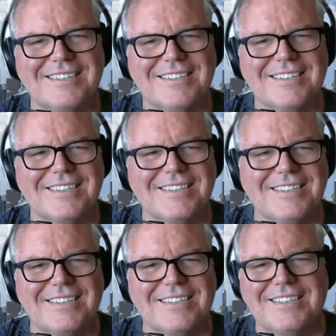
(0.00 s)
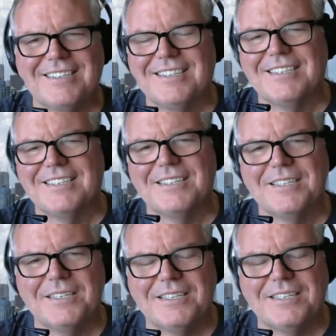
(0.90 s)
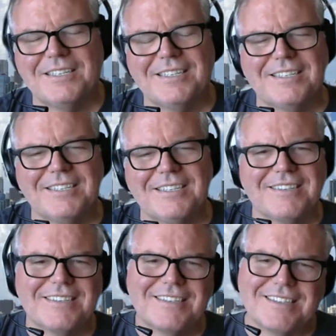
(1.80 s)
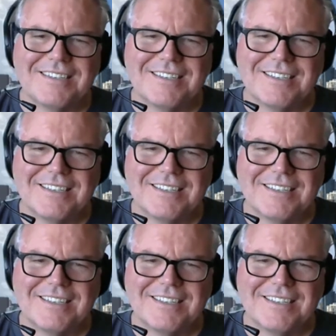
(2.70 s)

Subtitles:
(not speaking)